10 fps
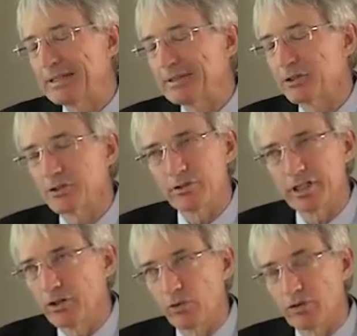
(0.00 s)
You
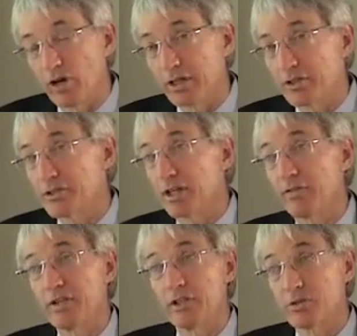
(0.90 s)
certainly don't lock
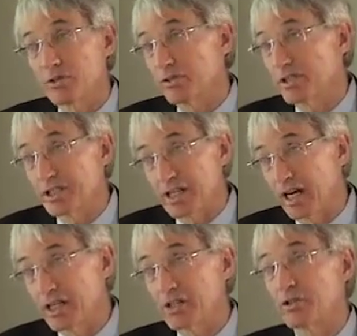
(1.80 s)
yourself into a certain
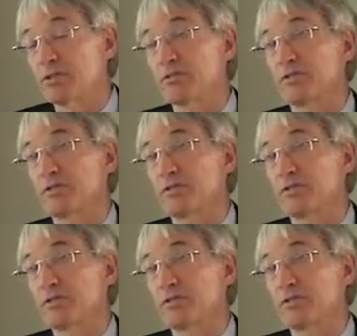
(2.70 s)
size or